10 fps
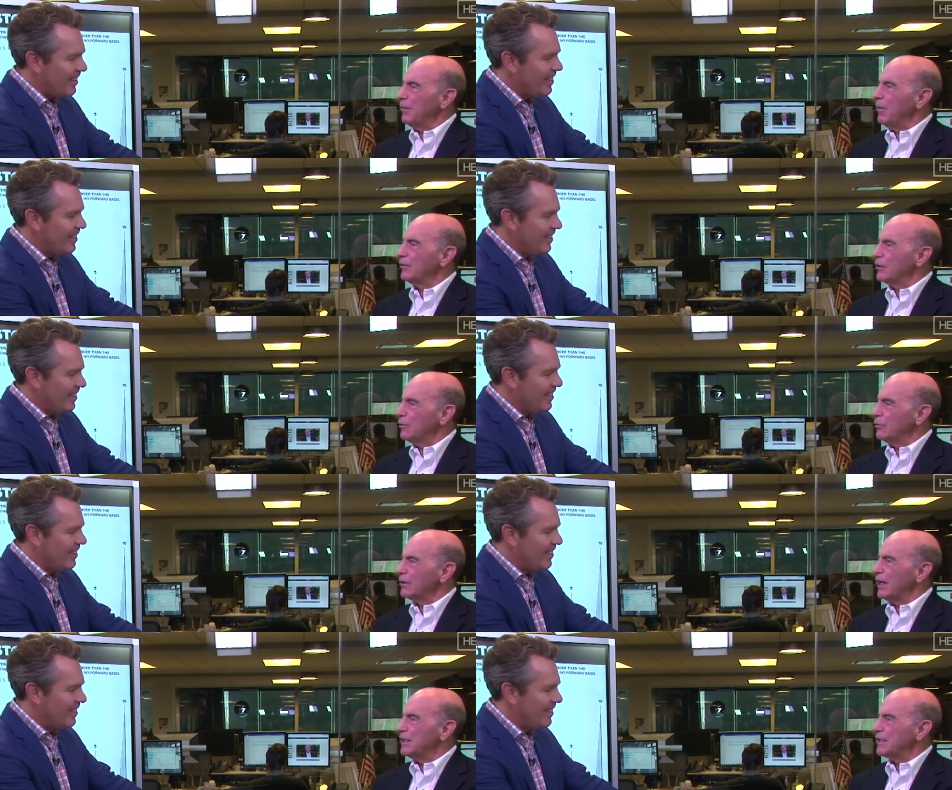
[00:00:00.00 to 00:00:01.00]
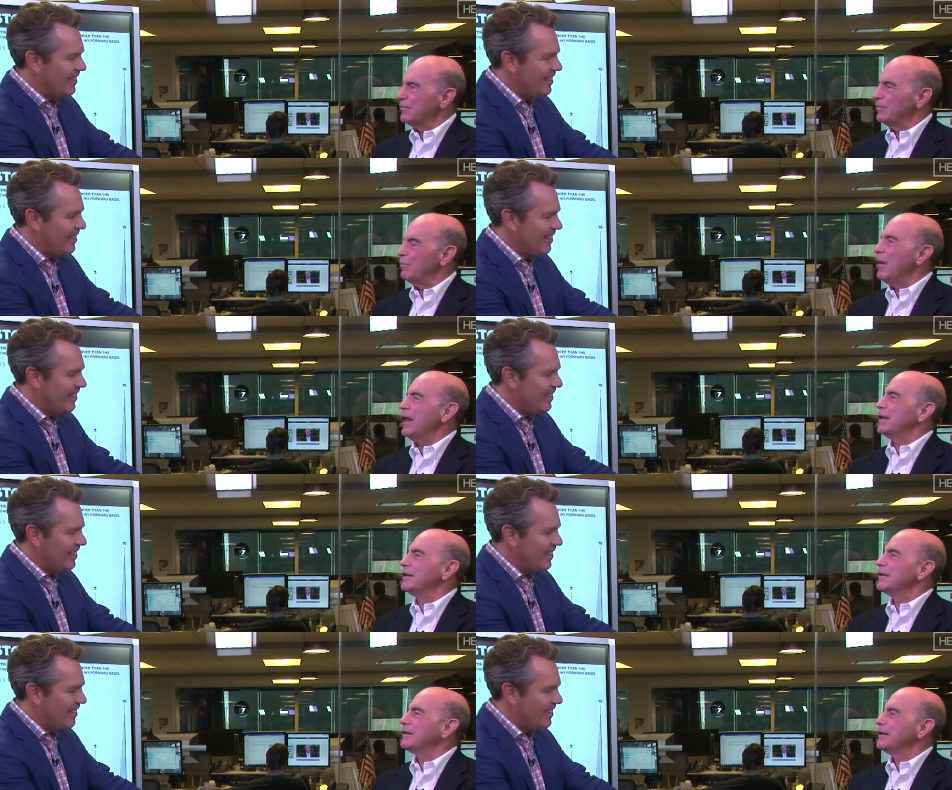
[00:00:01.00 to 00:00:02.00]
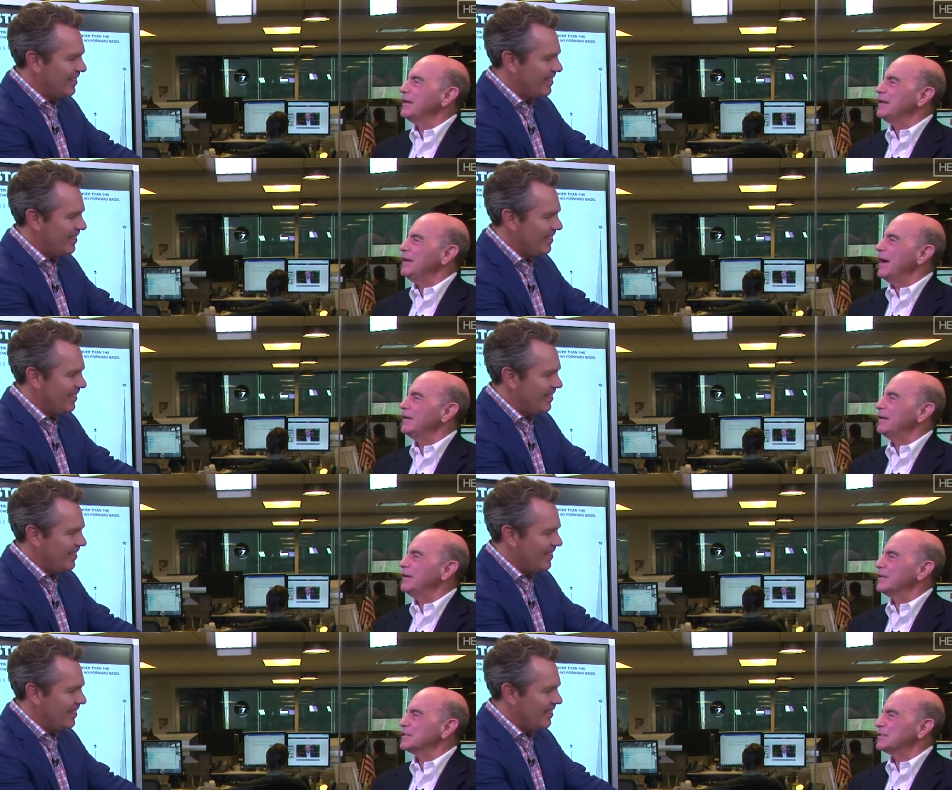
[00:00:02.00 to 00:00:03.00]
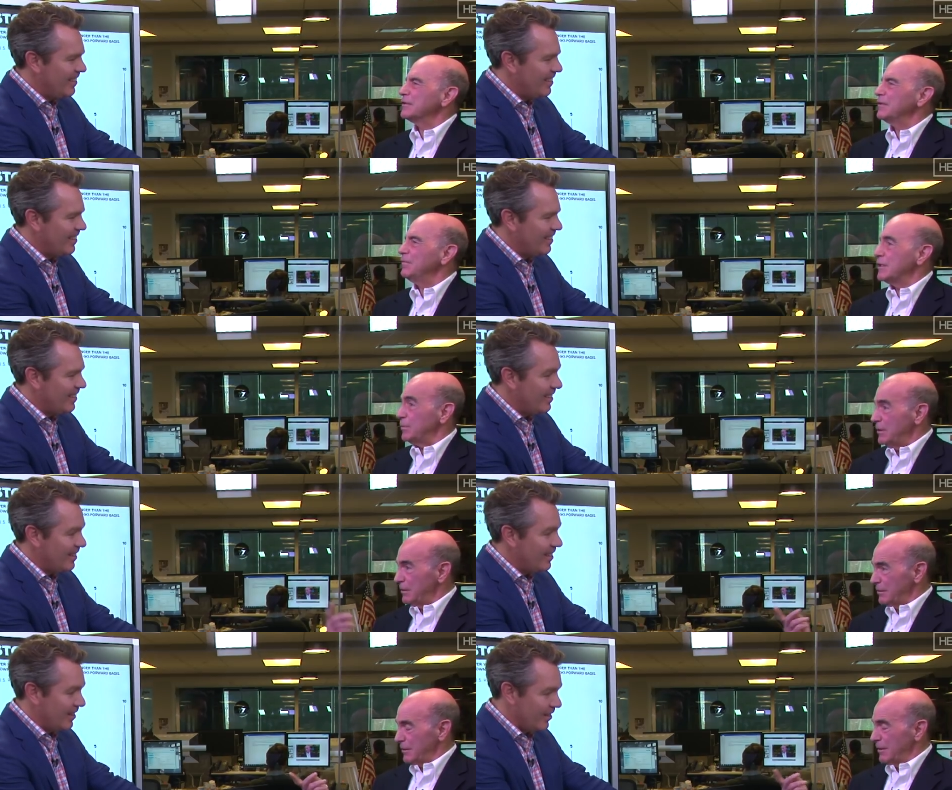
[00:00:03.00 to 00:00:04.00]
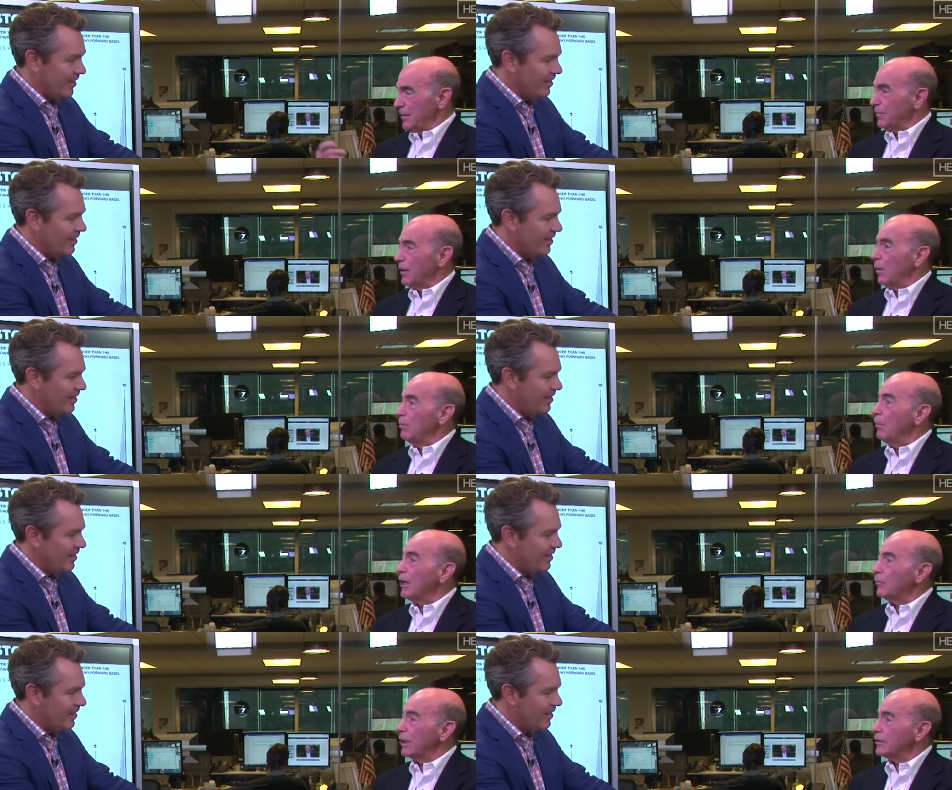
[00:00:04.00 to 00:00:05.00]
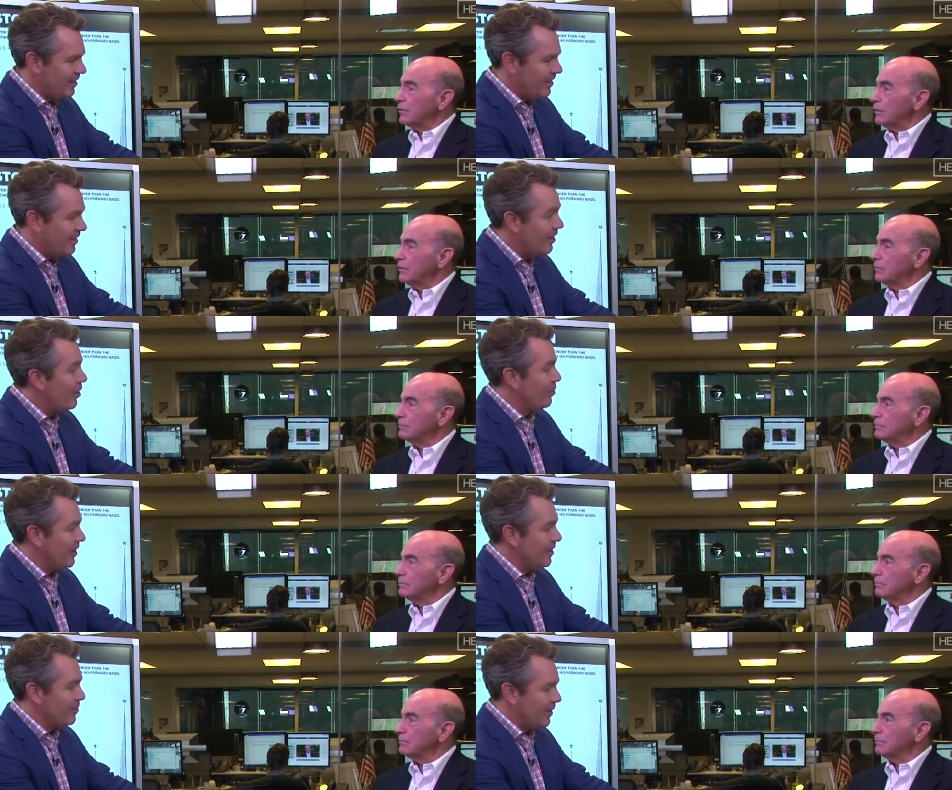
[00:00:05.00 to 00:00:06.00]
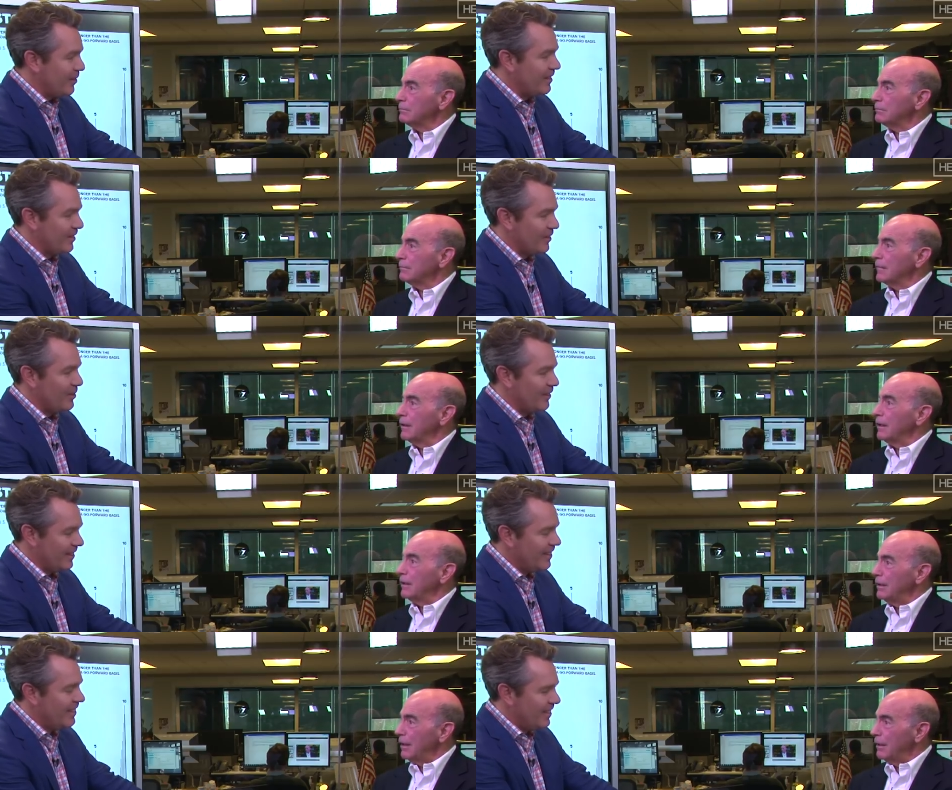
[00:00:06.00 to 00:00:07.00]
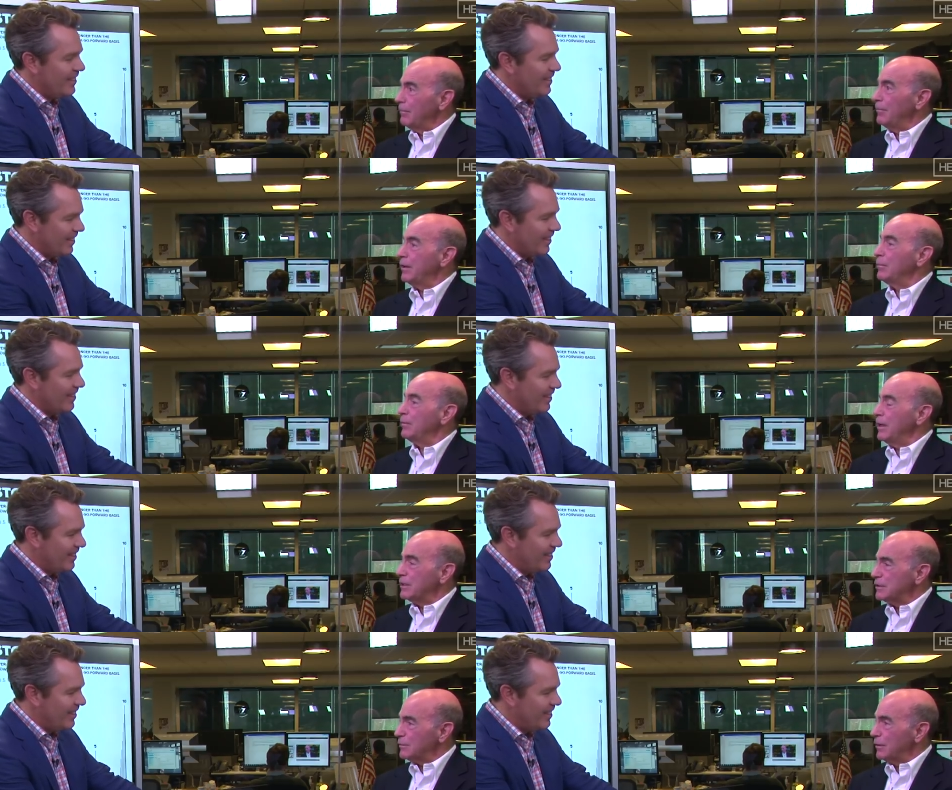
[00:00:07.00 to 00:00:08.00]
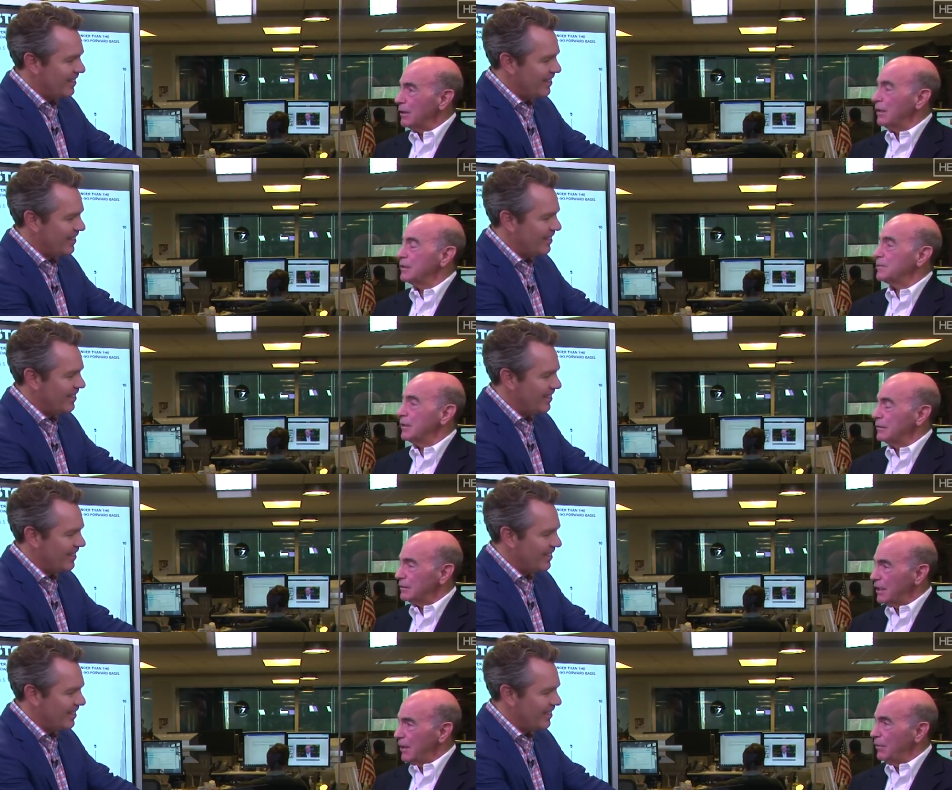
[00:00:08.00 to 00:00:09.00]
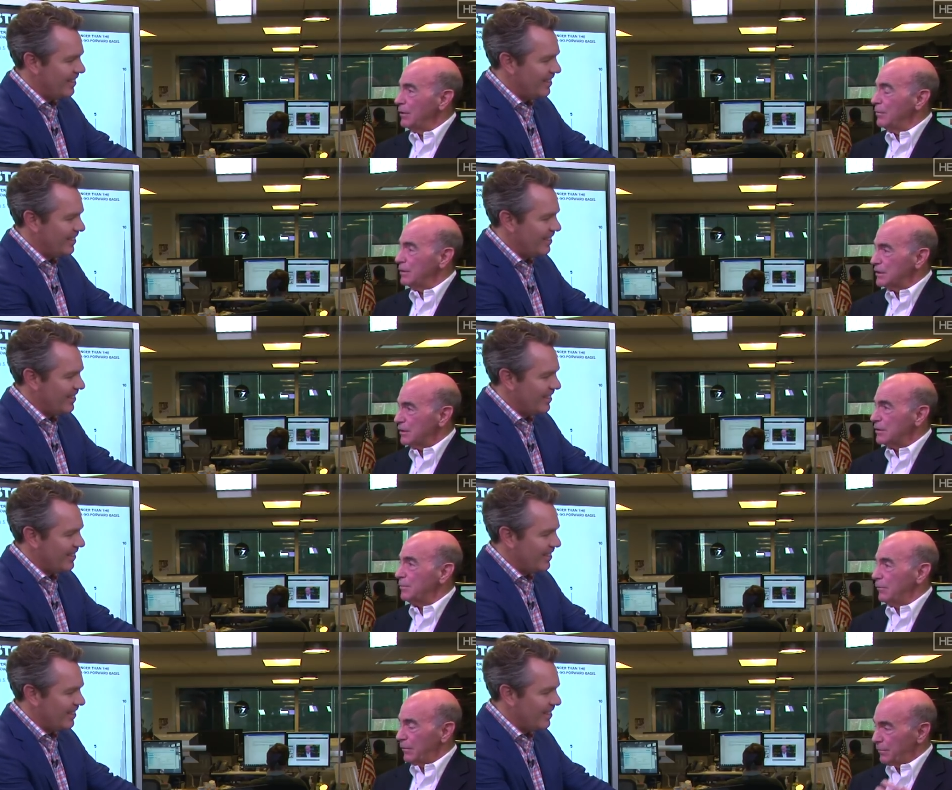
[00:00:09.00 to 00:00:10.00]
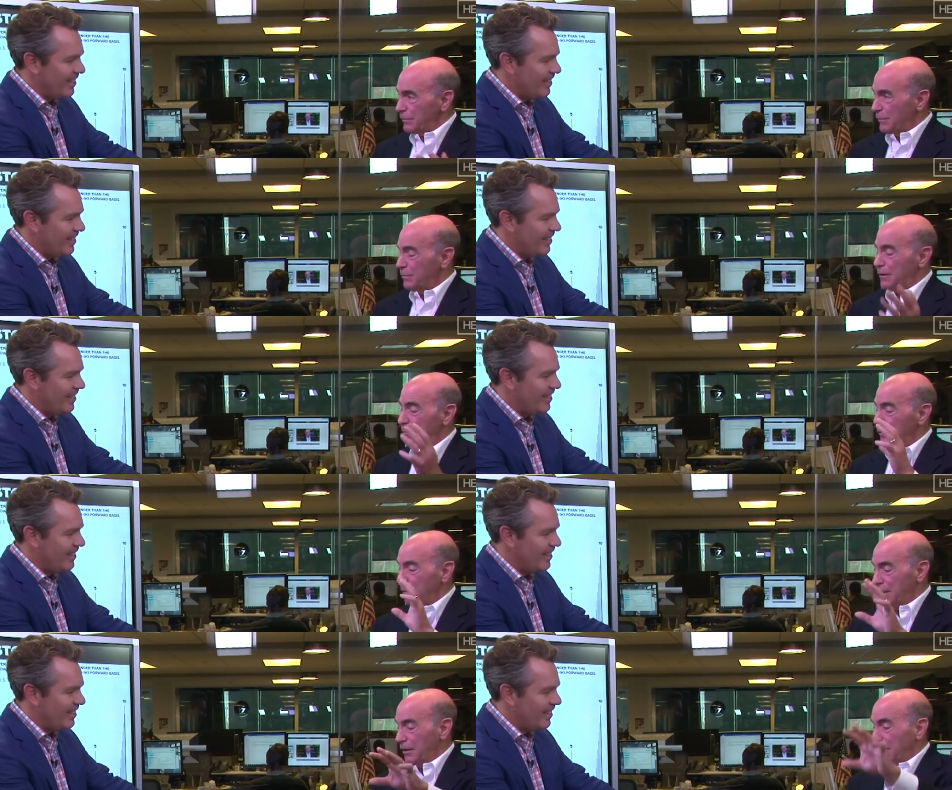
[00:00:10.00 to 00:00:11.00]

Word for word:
Speaker 1: among the cooler guys I've met not necessarily investment. Okay. Mike Richter.
Speaker 2: Oh, really? Mike Richter, the goalie. Yeah, met him at
Speaker 1: Madison Square Garden, spent a little time with him and his sons. My wife was with me, and we were in an